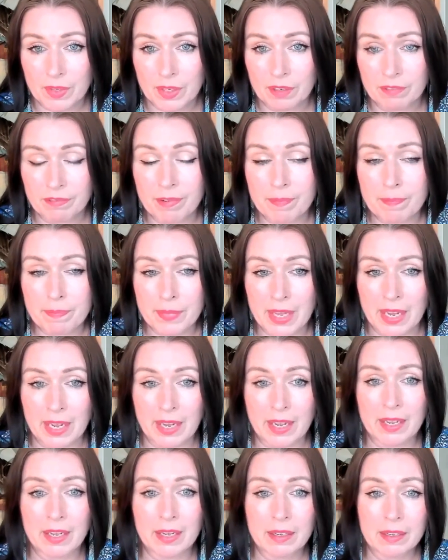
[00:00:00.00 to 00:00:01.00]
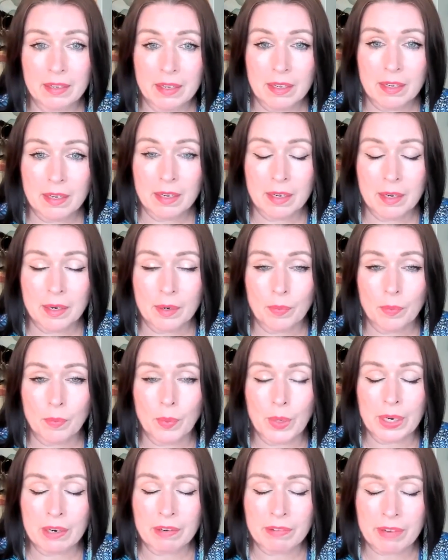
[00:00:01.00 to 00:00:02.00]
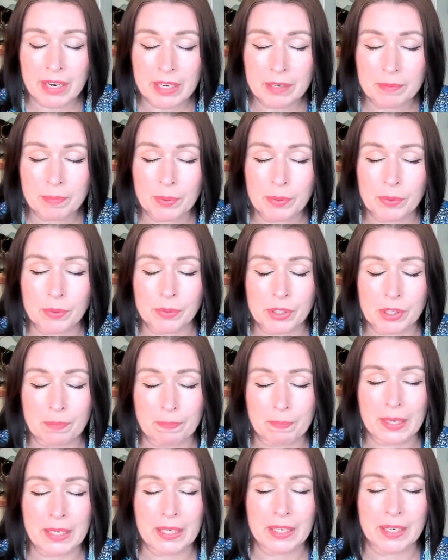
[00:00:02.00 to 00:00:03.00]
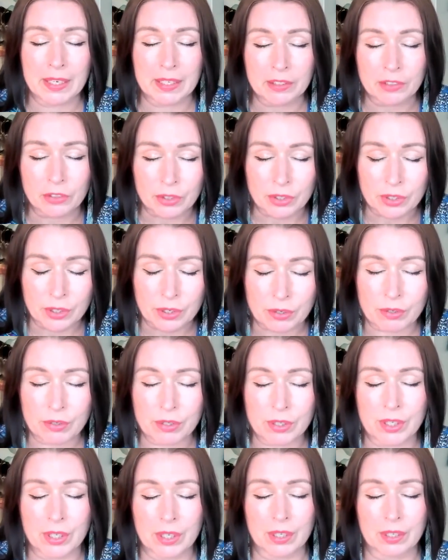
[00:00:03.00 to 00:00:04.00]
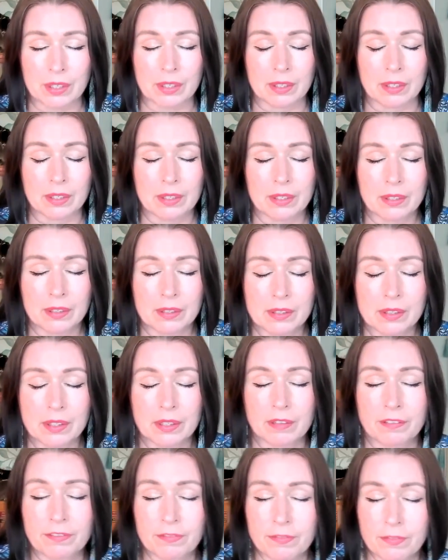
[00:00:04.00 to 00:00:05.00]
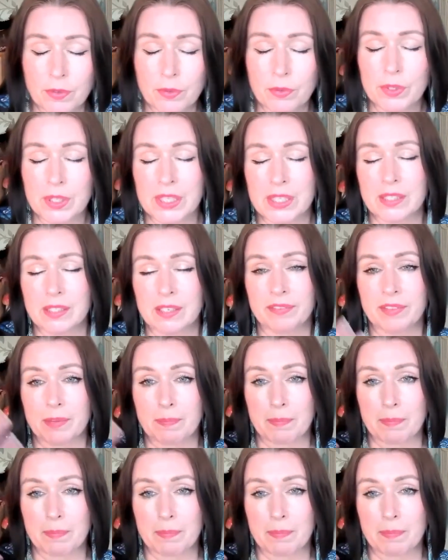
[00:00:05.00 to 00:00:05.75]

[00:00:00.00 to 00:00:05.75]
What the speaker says: From there, we are able to be in union. So the fullness of the